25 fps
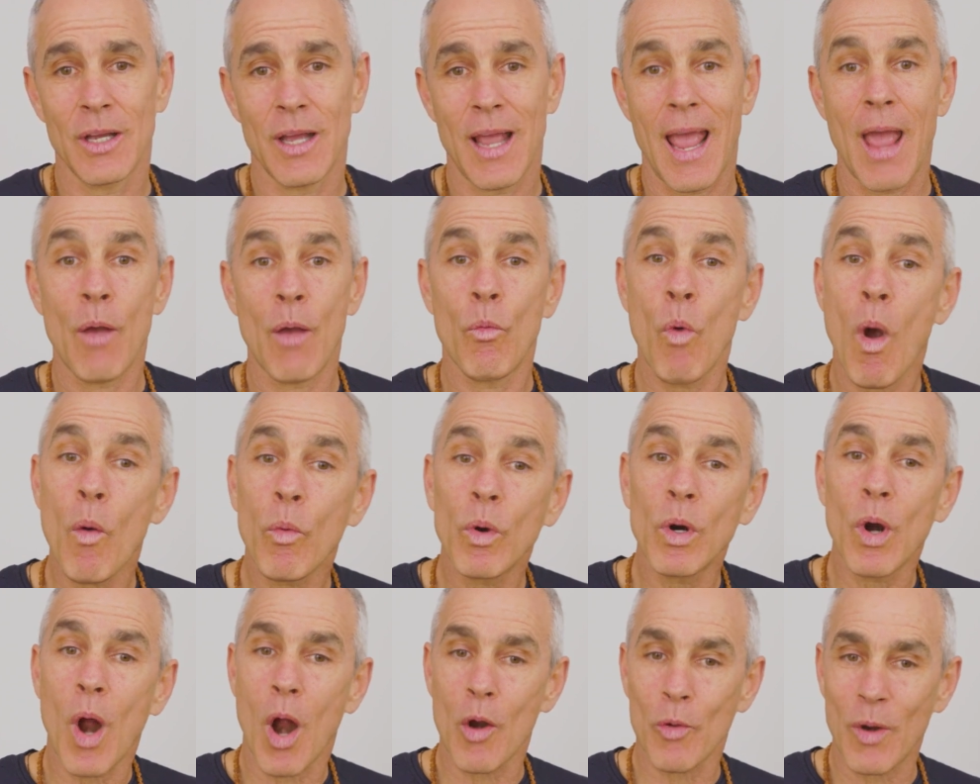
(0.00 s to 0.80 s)
And what
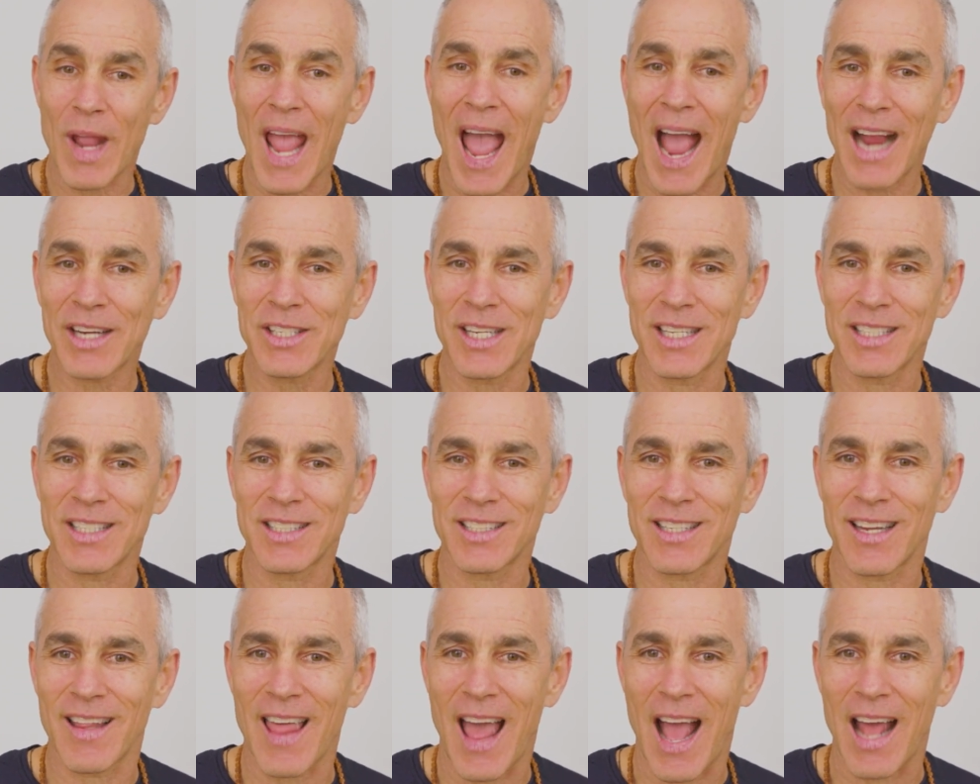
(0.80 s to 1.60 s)
were our reactions
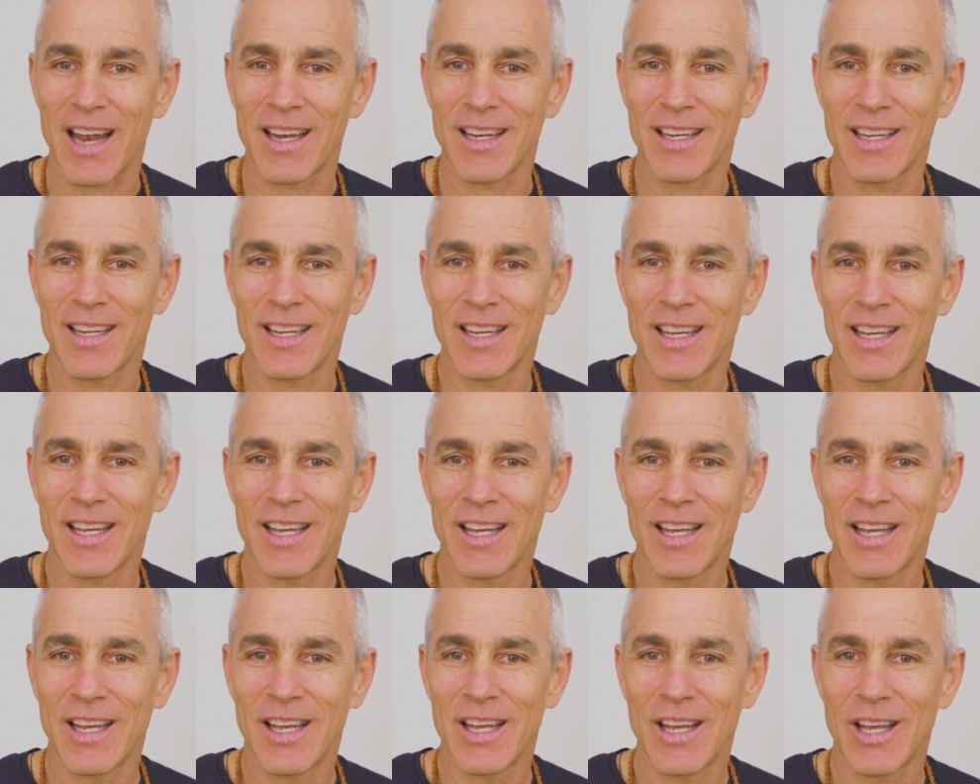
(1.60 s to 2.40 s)
to that?
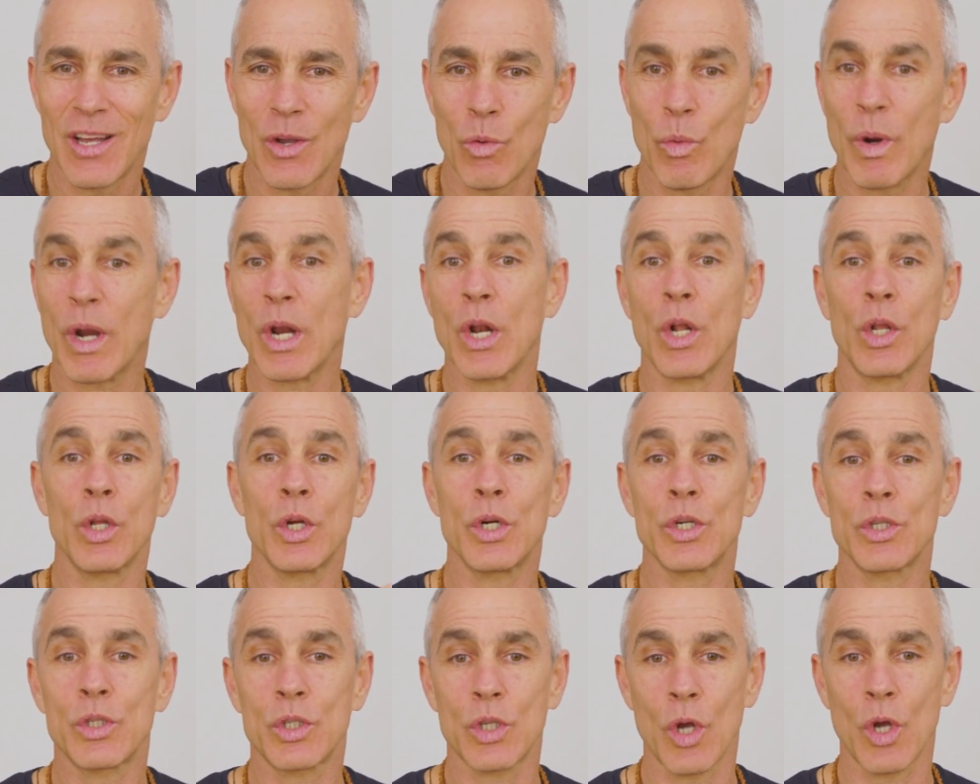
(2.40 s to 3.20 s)
We're going to
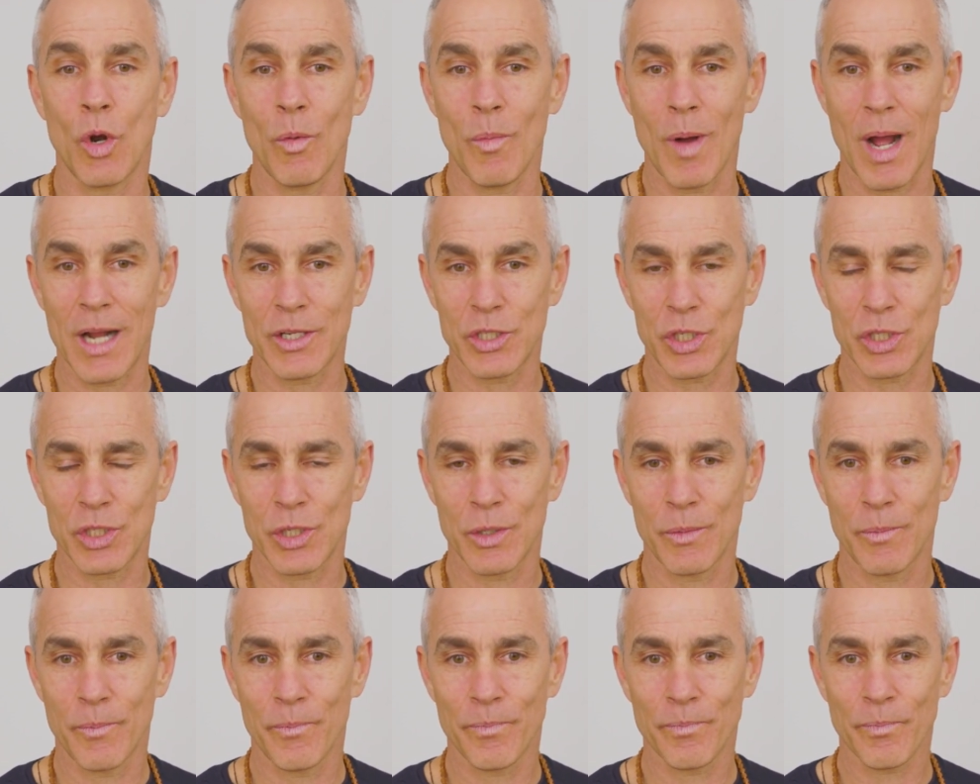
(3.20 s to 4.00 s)
learn so much
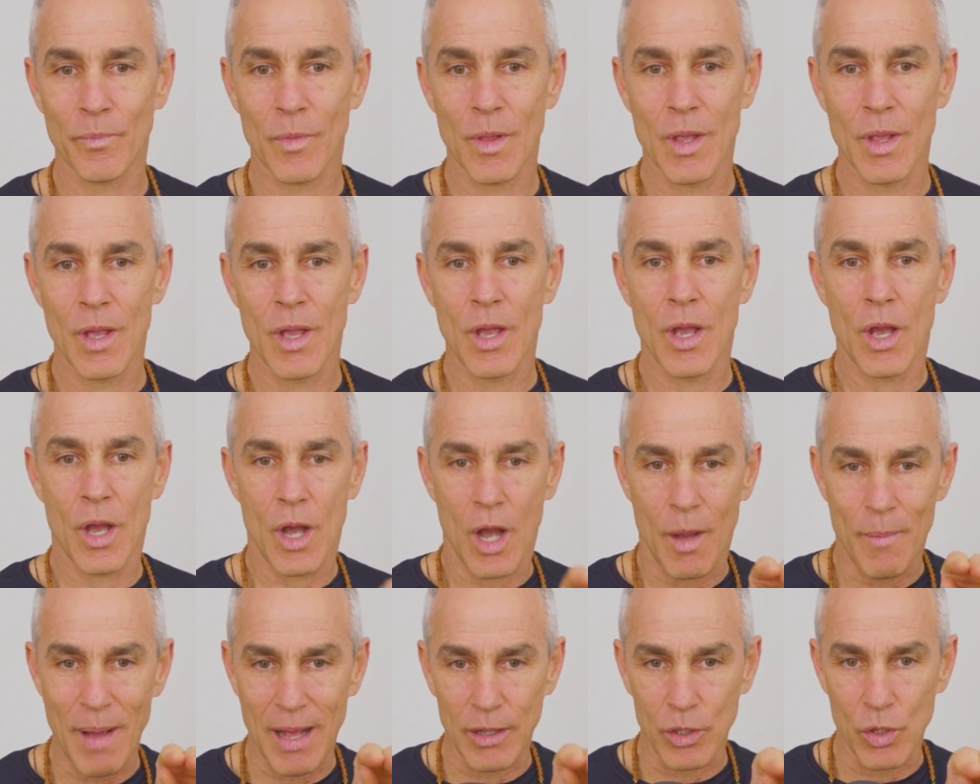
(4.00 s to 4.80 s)

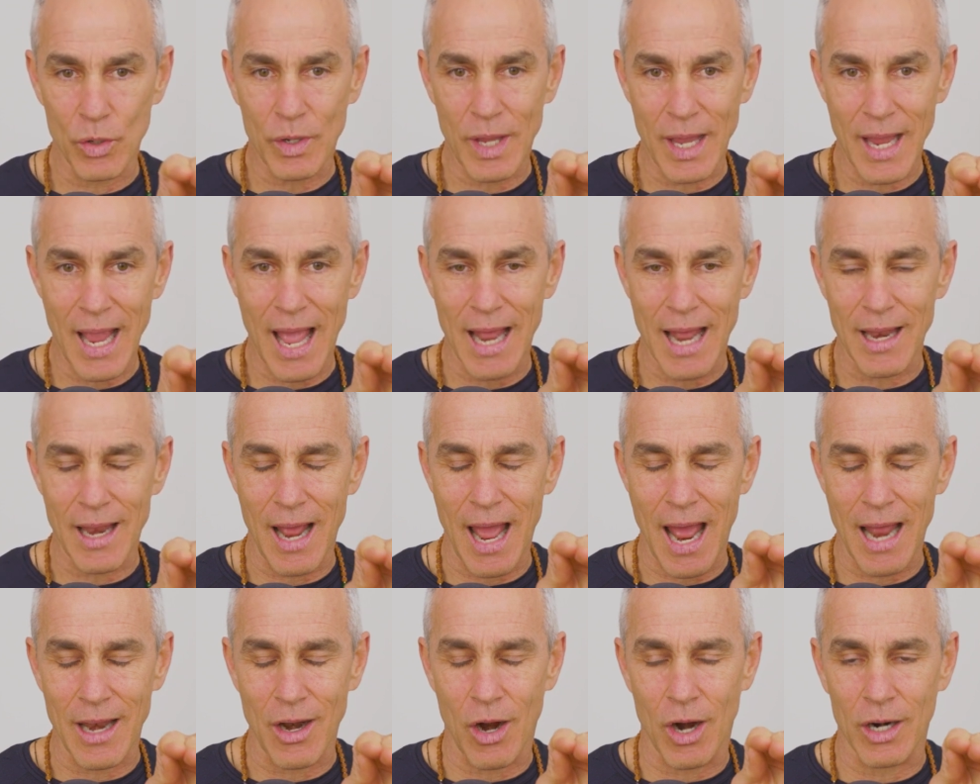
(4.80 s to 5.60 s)
about looking
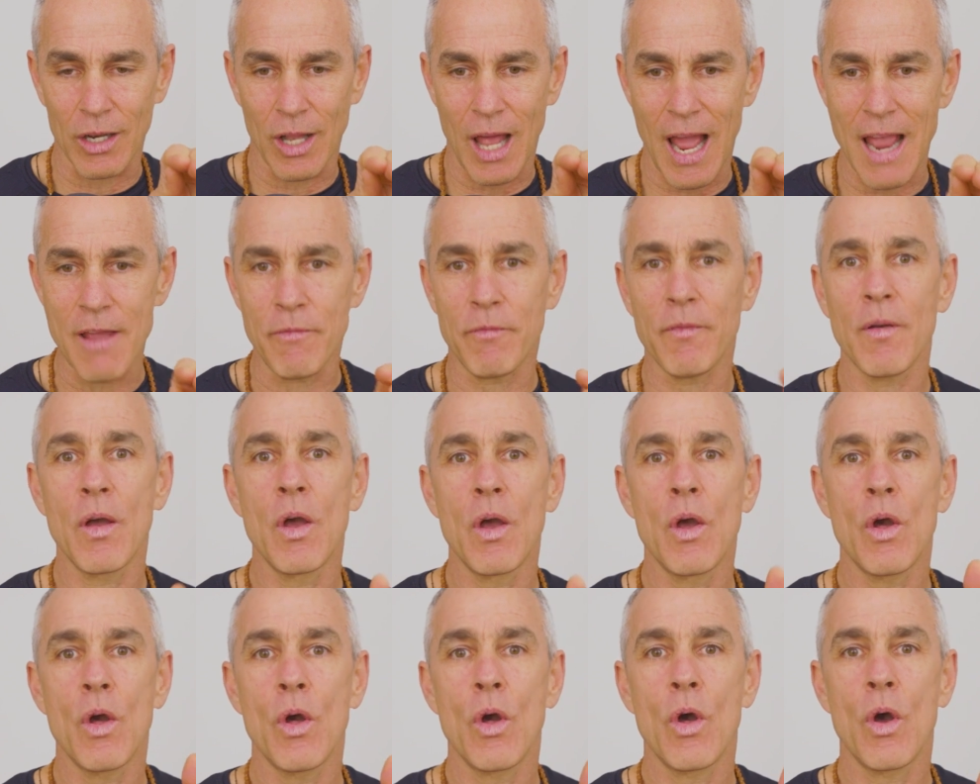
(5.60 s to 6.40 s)
at our life
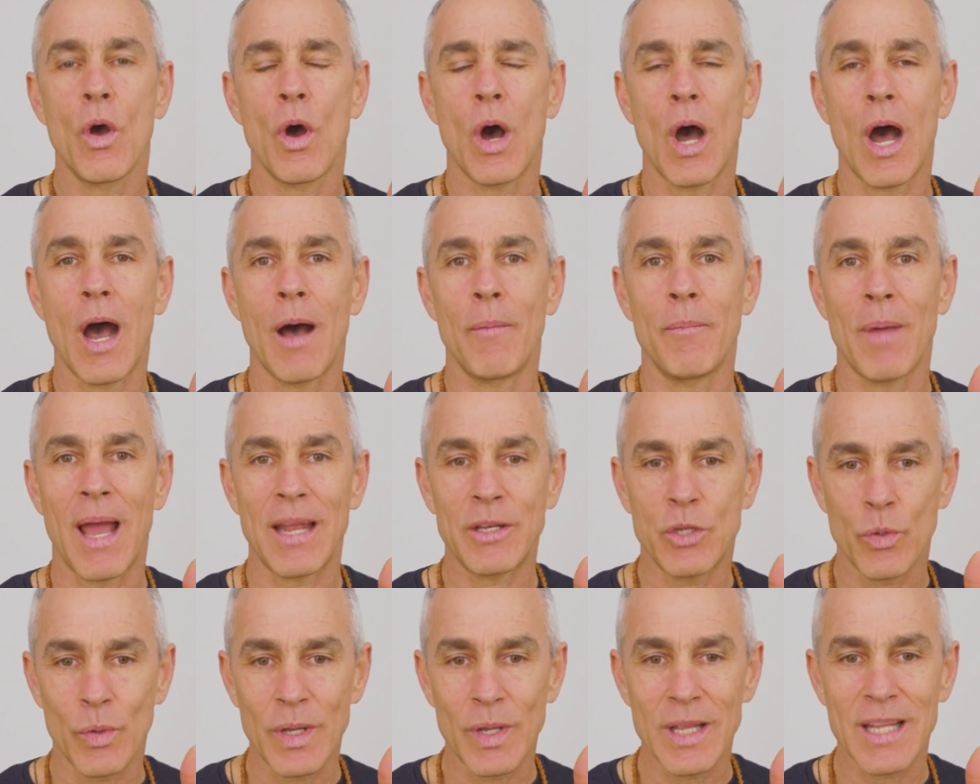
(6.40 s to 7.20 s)

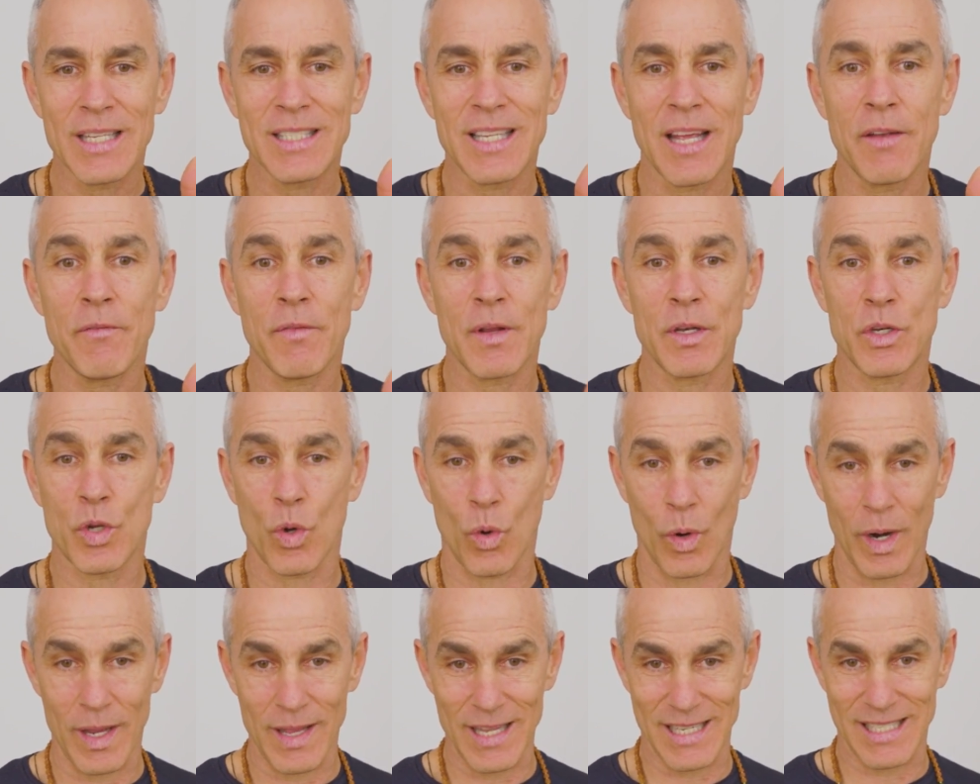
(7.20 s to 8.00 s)
and doing this
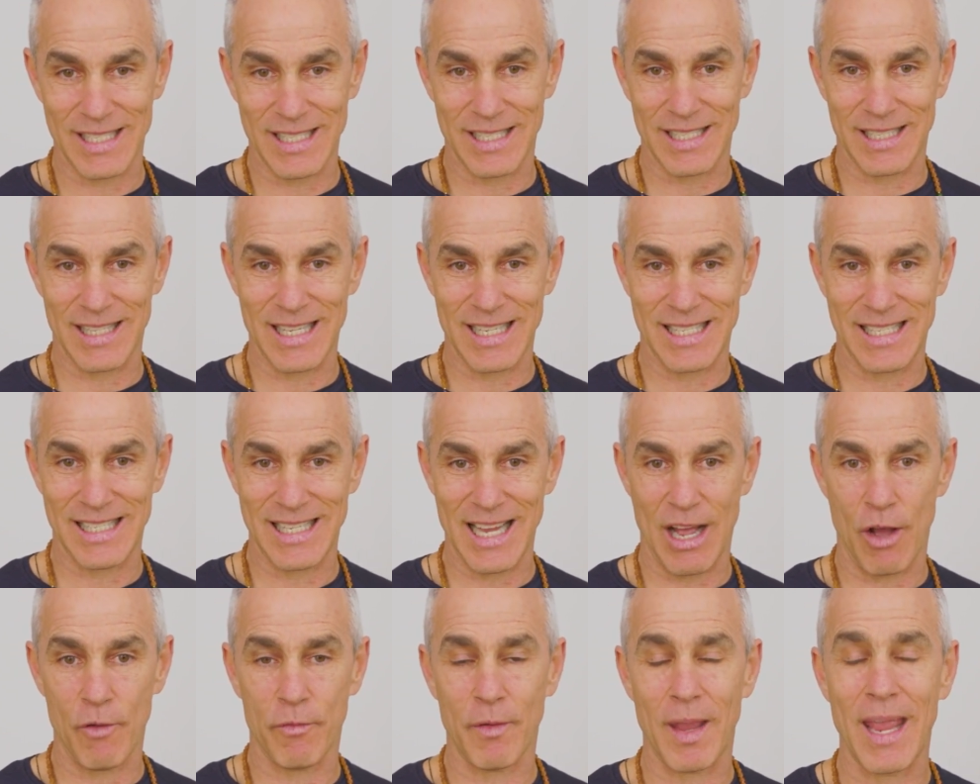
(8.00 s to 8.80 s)
inventory, this
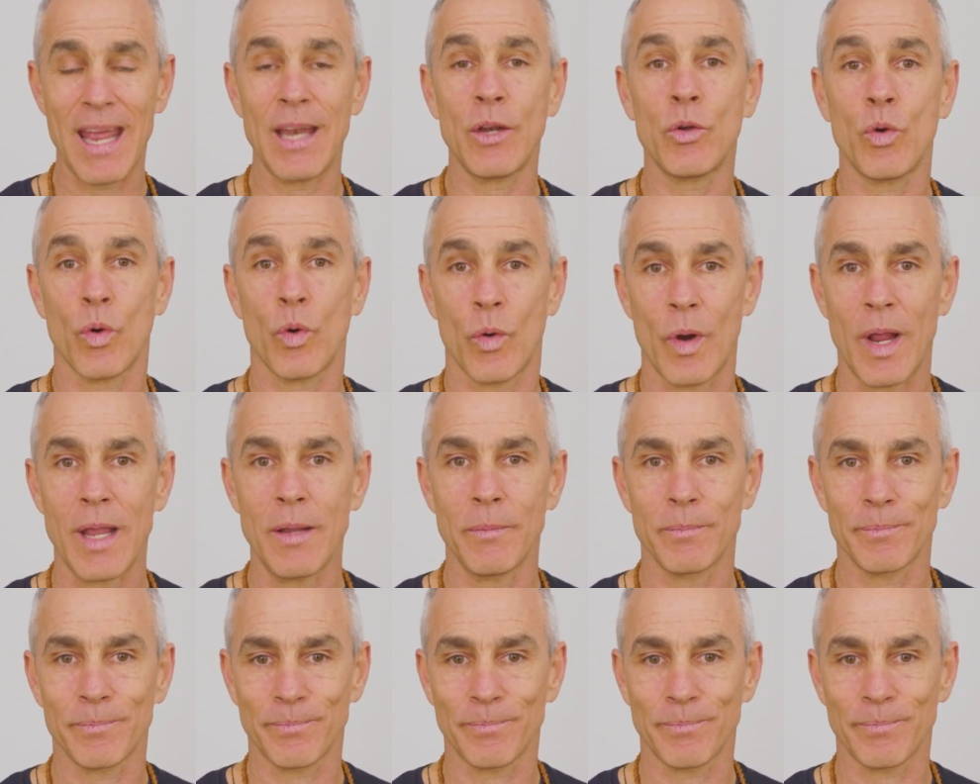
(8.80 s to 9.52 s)
self-inquiry,